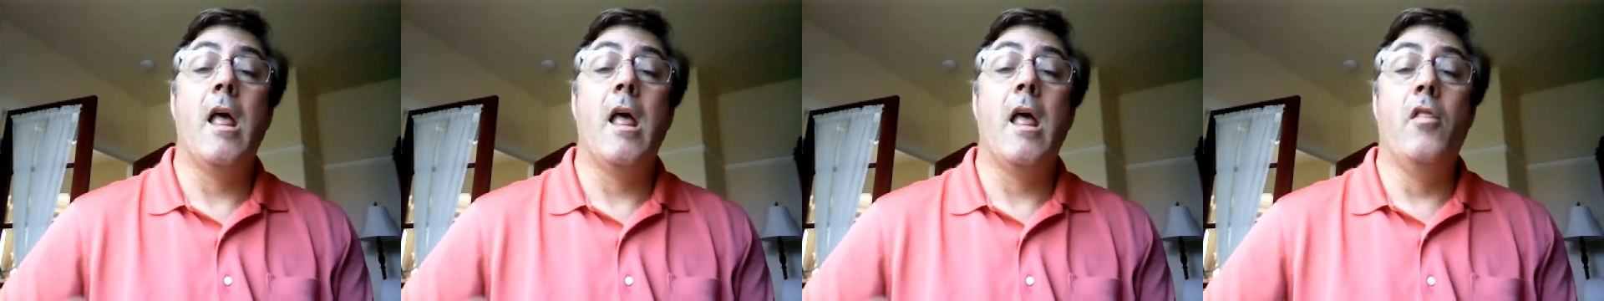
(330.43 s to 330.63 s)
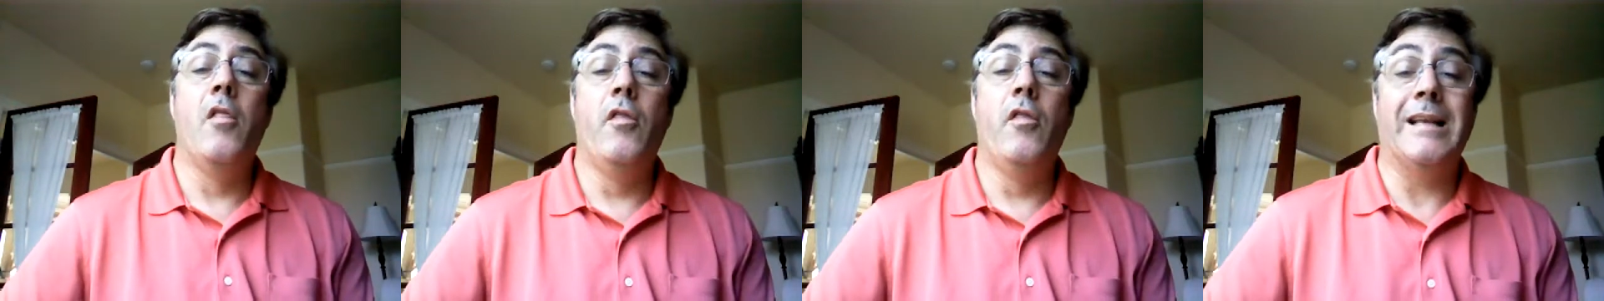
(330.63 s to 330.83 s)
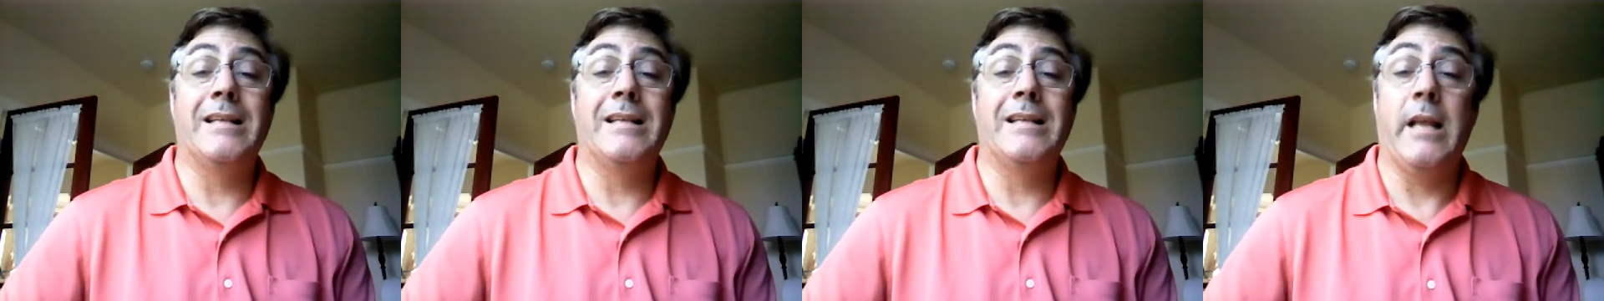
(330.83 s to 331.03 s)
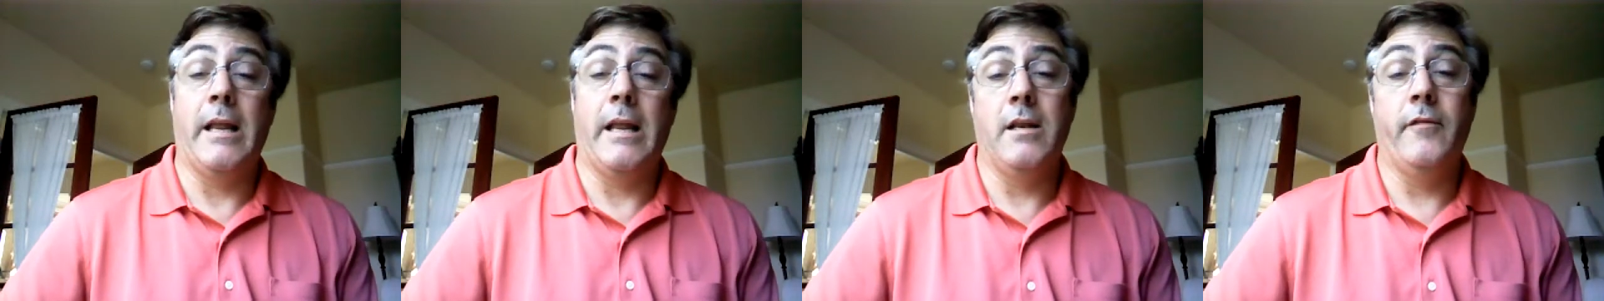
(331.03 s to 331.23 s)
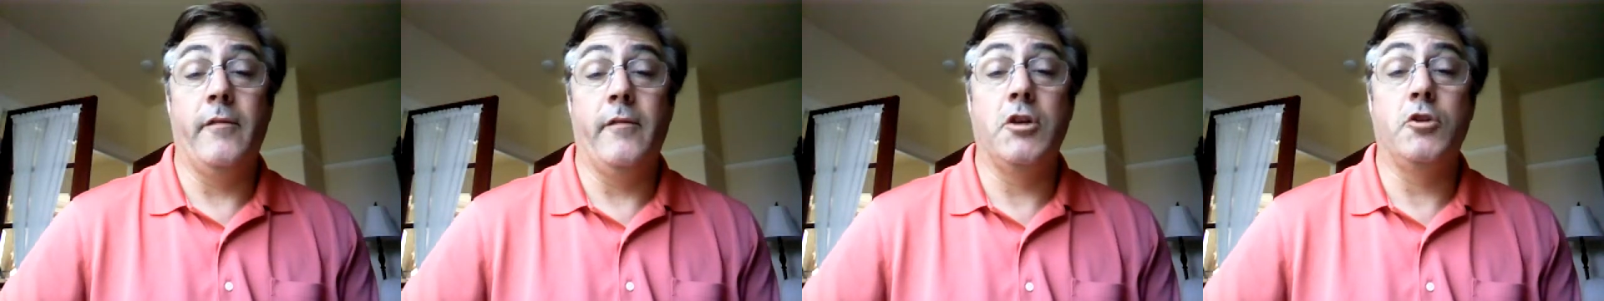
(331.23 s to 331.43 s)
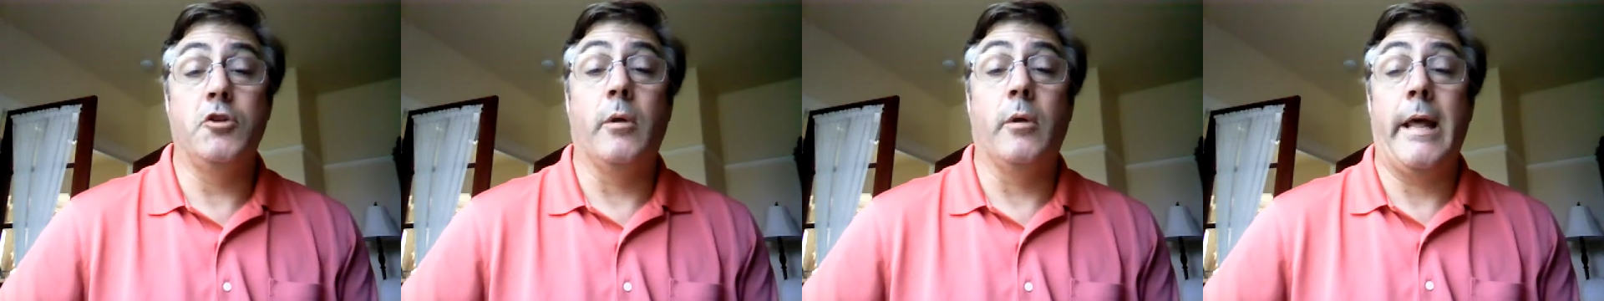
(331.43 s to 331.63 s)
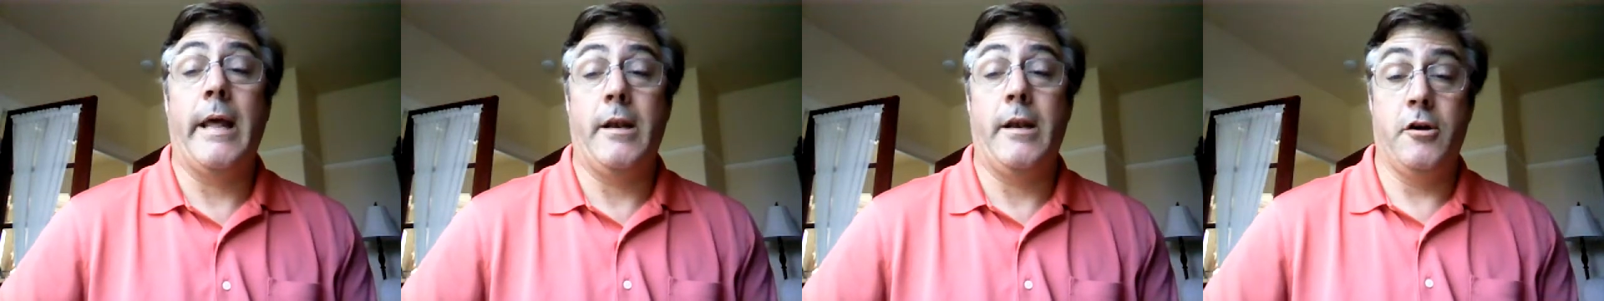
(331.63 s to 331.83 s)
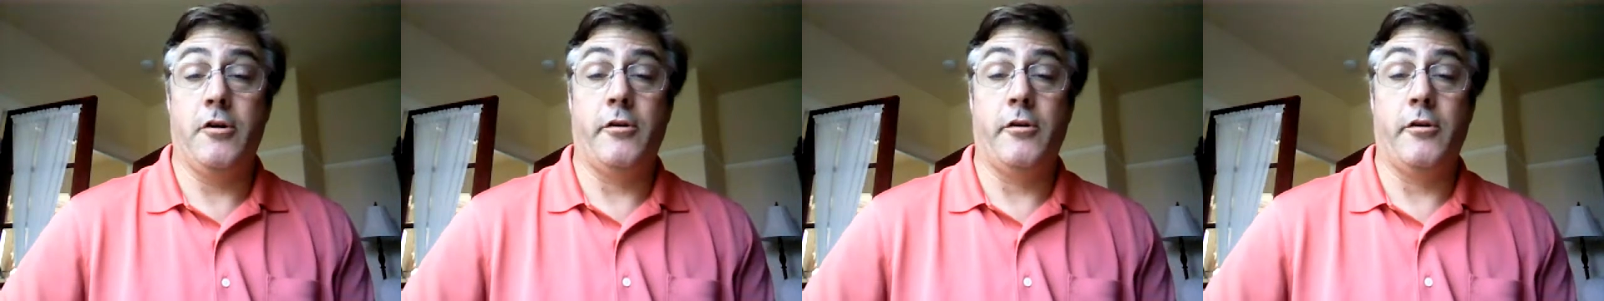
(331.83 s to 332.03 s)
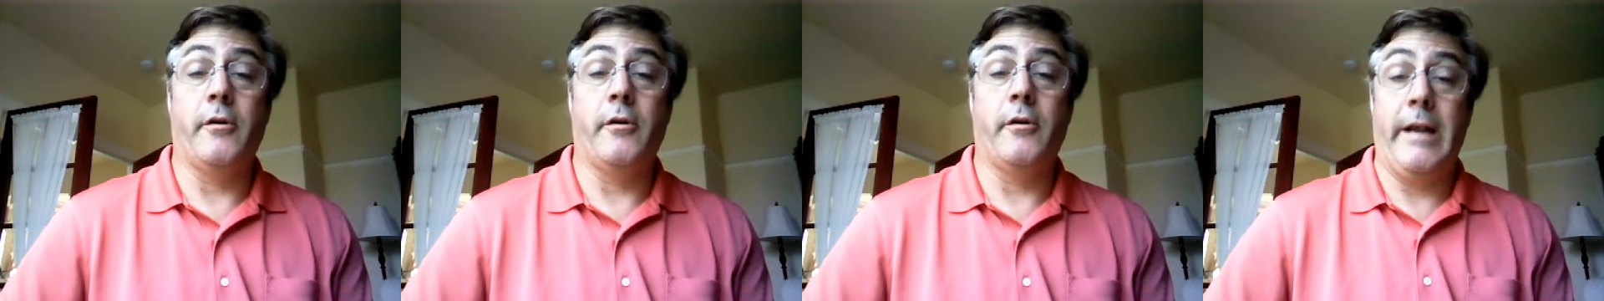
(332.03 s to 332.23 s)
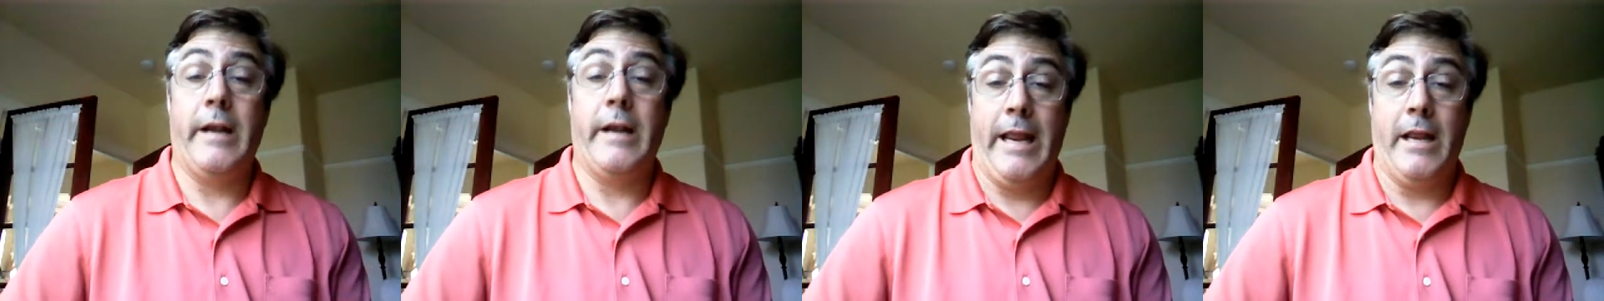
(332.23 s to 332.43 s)
this individual editor
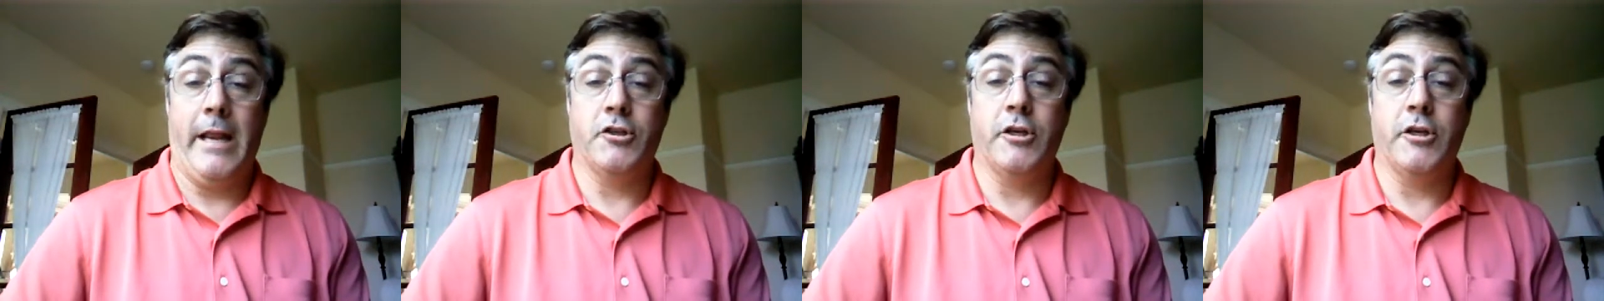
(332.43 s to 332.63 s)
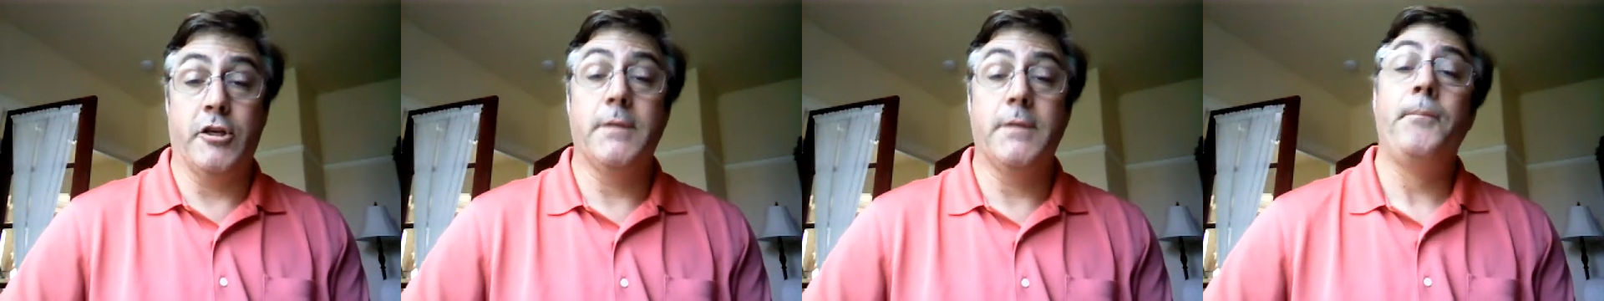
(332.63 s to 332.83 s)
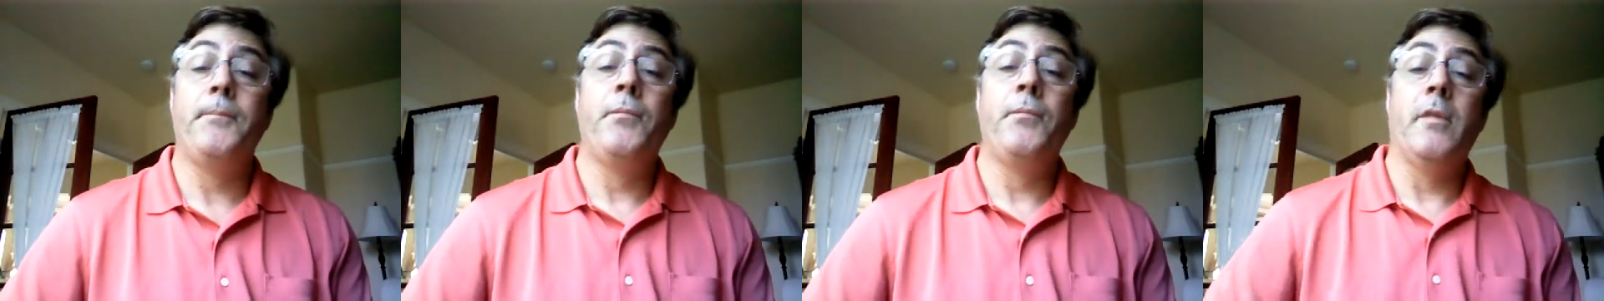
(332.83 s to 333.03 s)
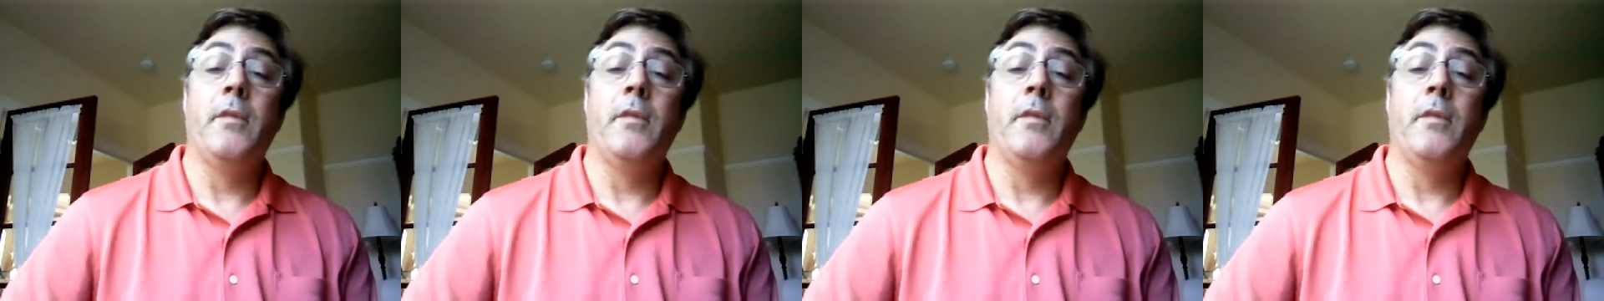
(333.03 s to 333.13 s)
or an agent.